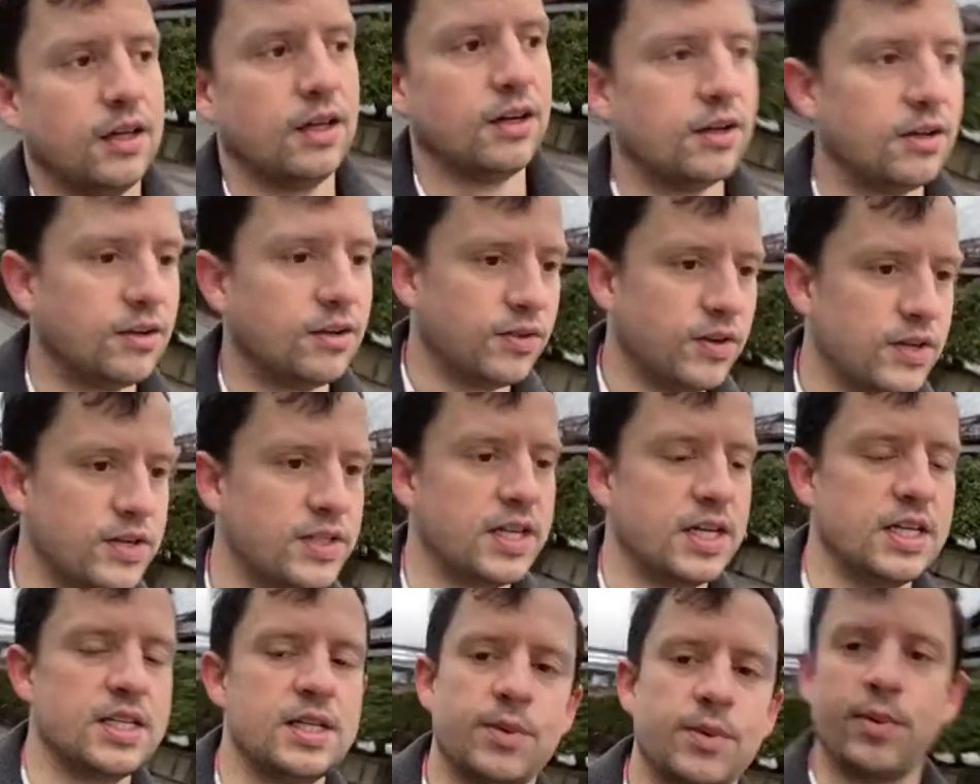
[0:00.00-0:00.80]
First, I
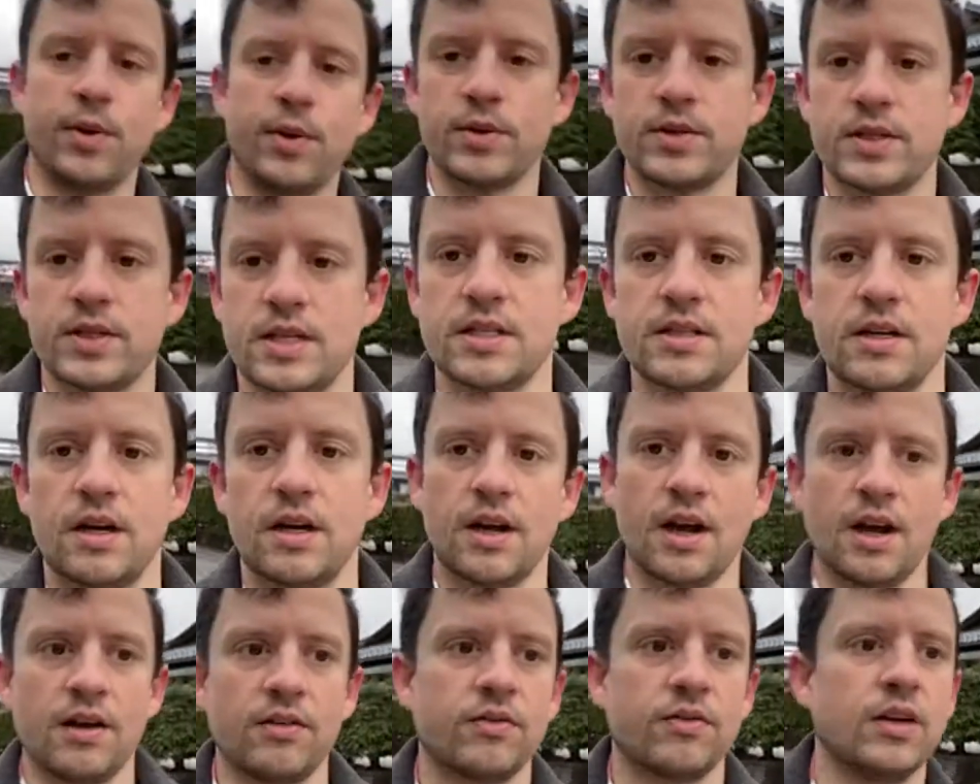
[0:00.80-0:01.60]
suppose, to start
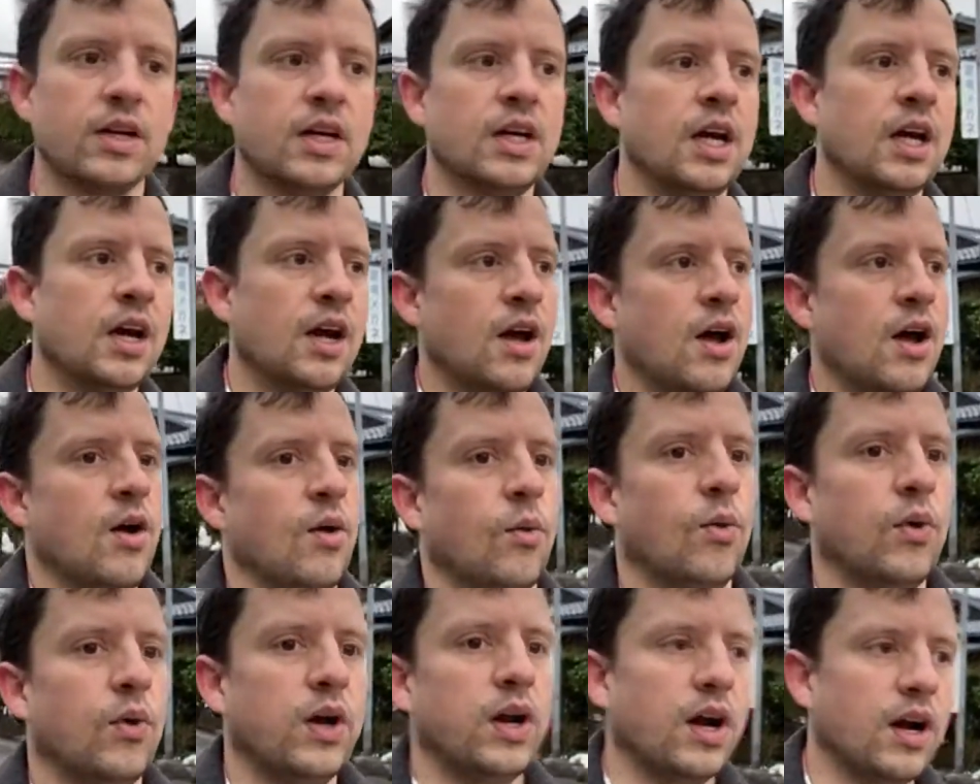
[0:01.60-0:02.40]
off,
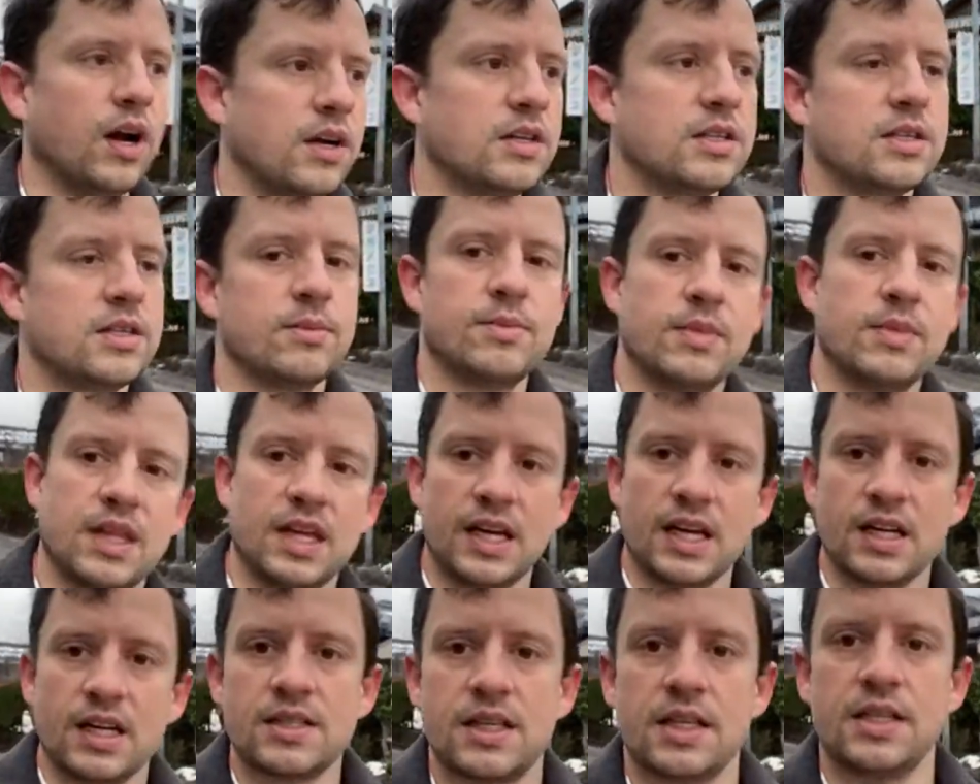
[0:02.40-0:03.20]
what are some
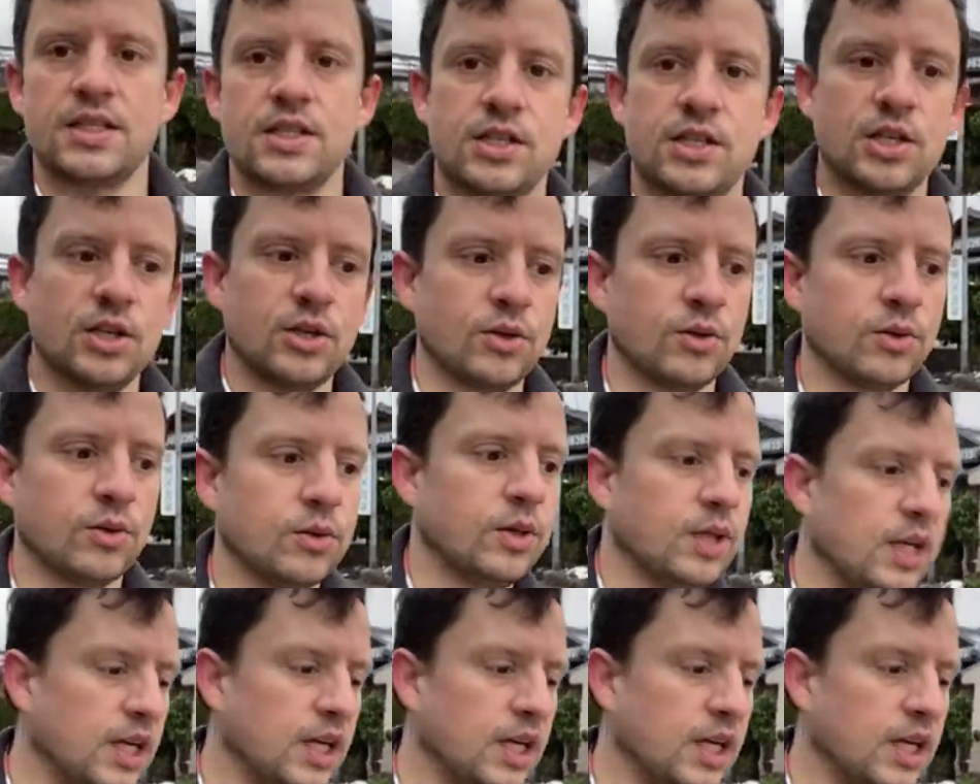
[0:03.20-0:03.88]
things that you